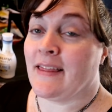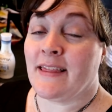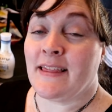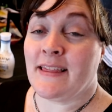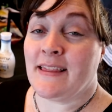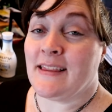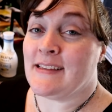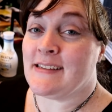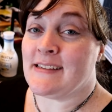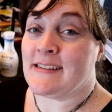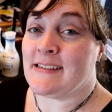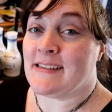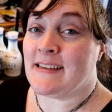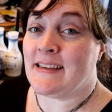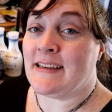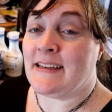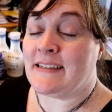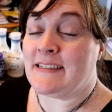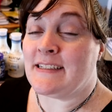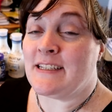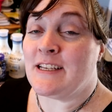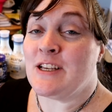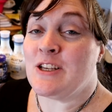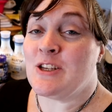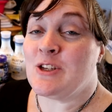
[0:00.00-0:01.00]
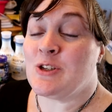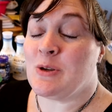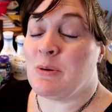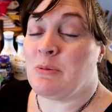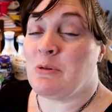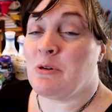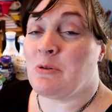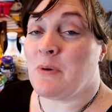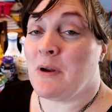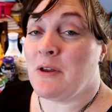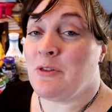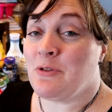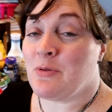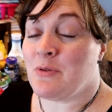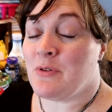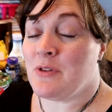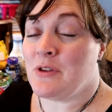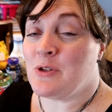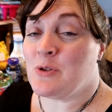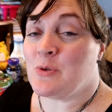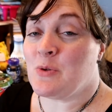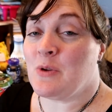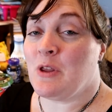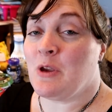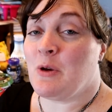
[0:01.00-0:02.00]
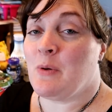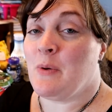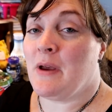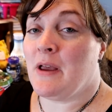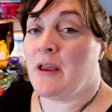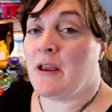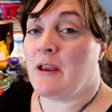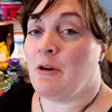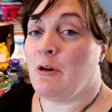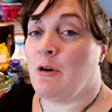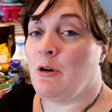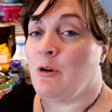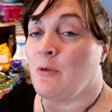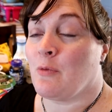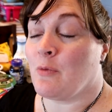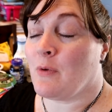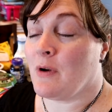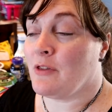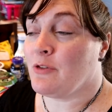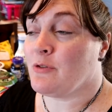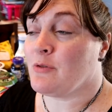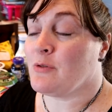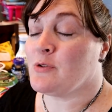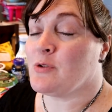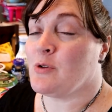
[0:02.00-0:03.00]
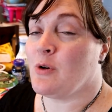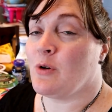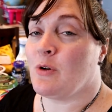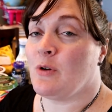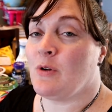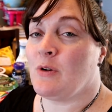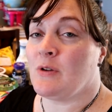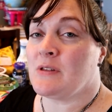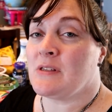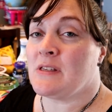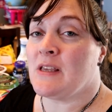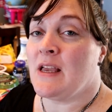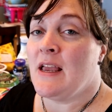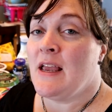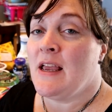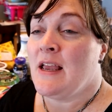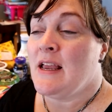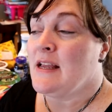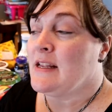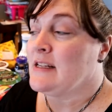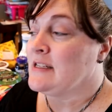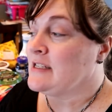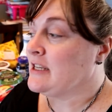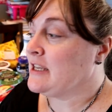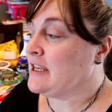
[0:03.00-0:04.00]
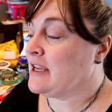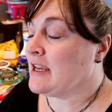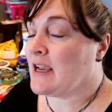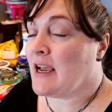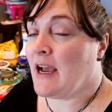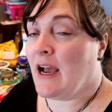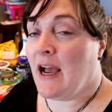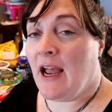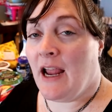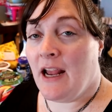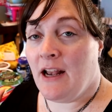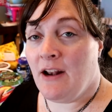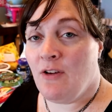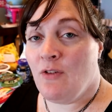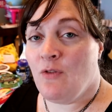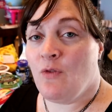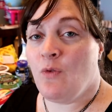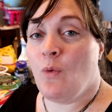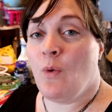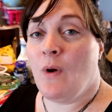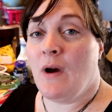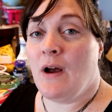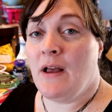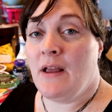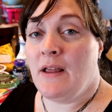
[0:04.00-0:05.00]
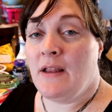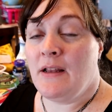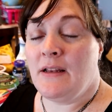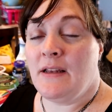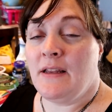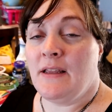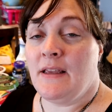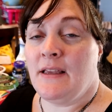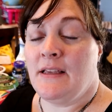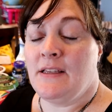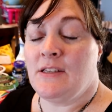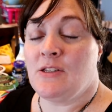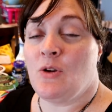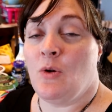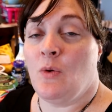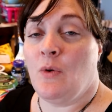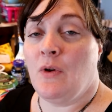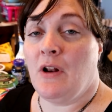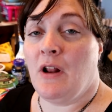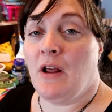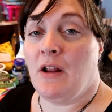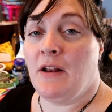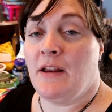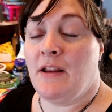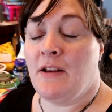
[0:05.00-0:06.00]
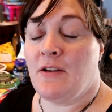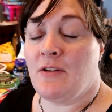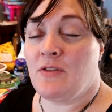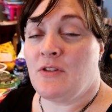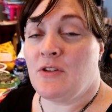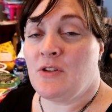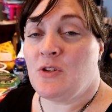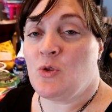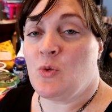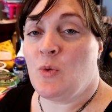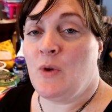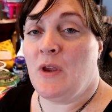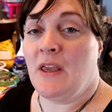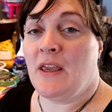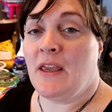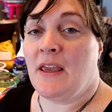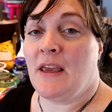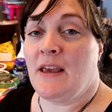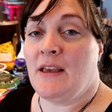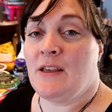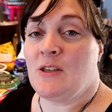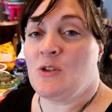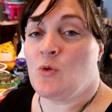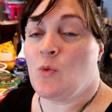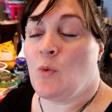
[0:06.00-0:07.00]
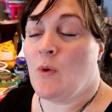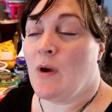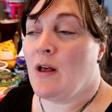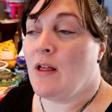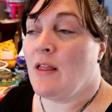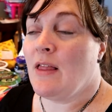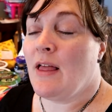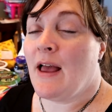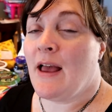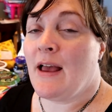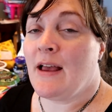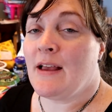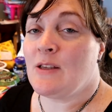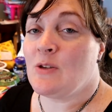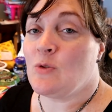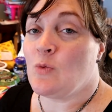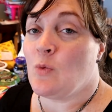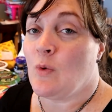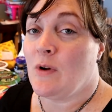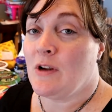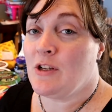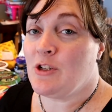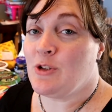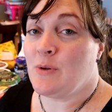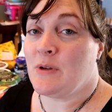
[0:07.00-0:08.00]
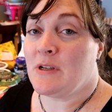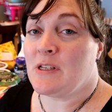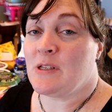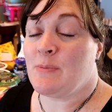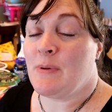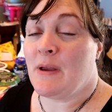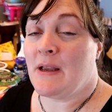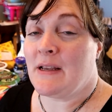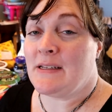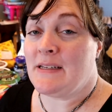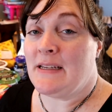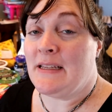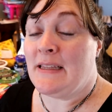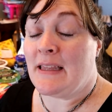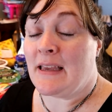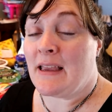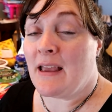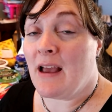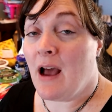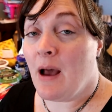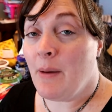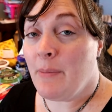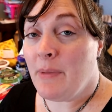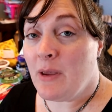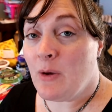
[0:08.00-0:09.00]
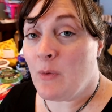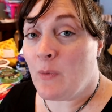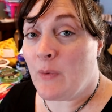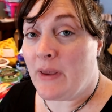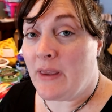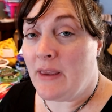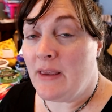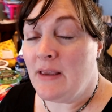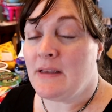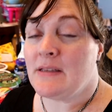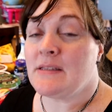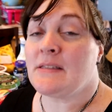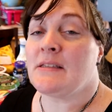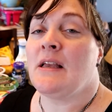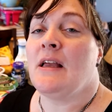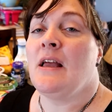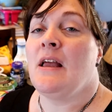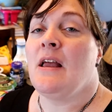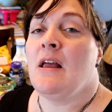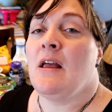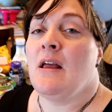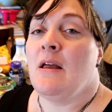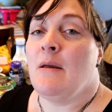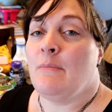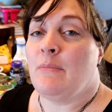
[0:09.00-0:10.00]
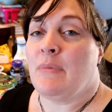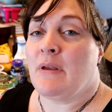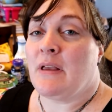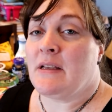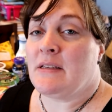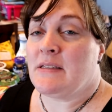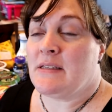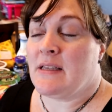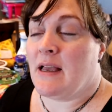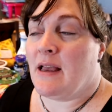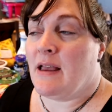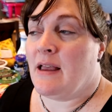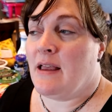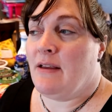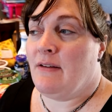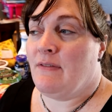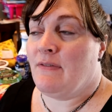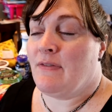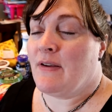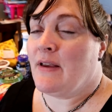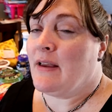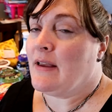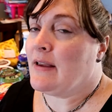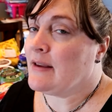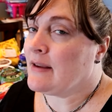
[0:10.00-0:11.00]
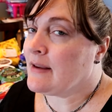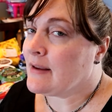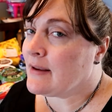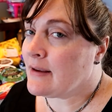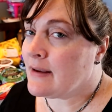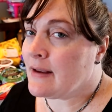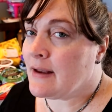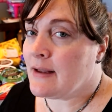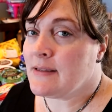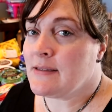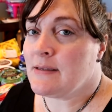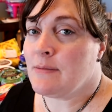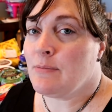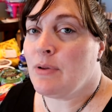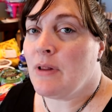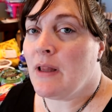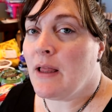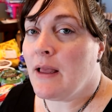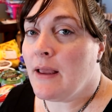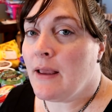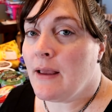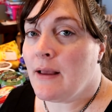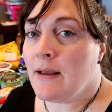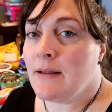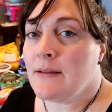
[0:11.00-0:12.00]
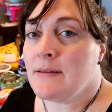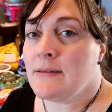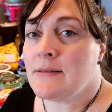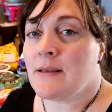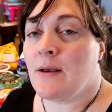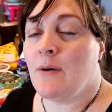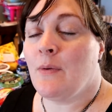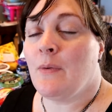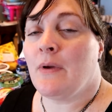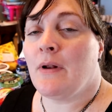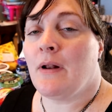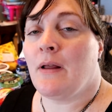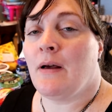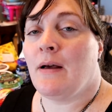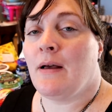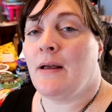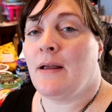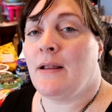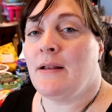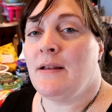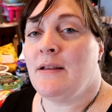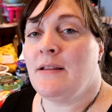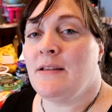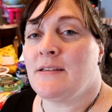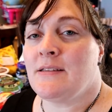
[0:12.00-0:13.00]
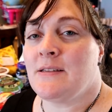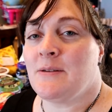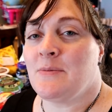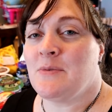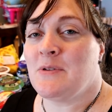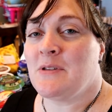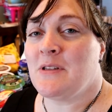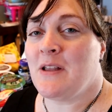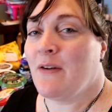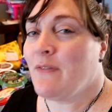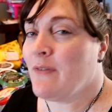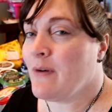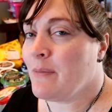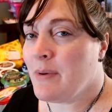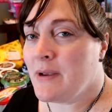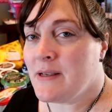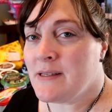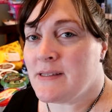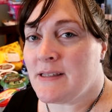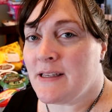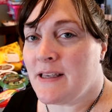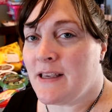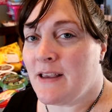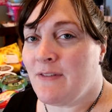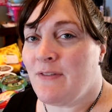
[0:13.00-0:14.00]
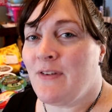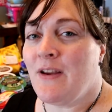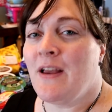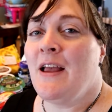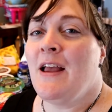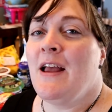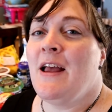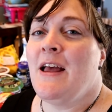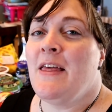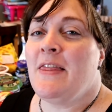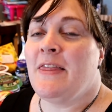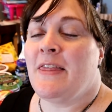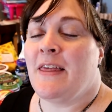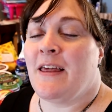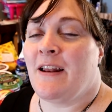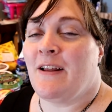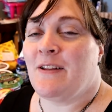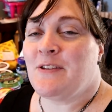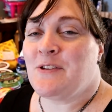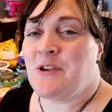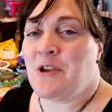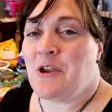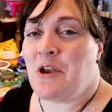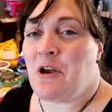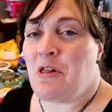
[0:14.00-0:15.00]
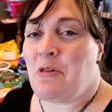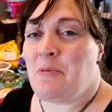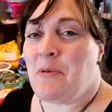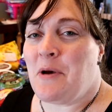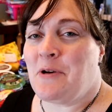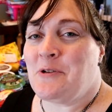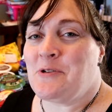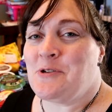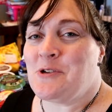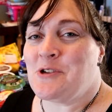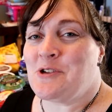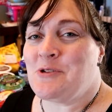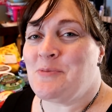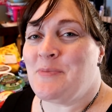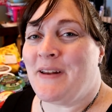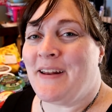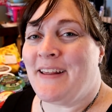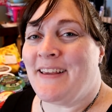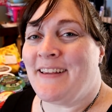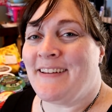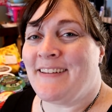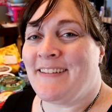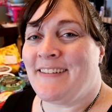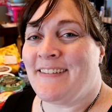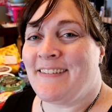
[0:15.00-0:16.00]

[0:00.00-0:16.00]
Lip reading: This is it. So I'm going to run through this really quick, run through totals, tell you kind of what is going on here this week, as well as what to expect in the coming weeks, because I've got some plans going on, some stuff up my sleeve that I'll tell you all about in just a minute.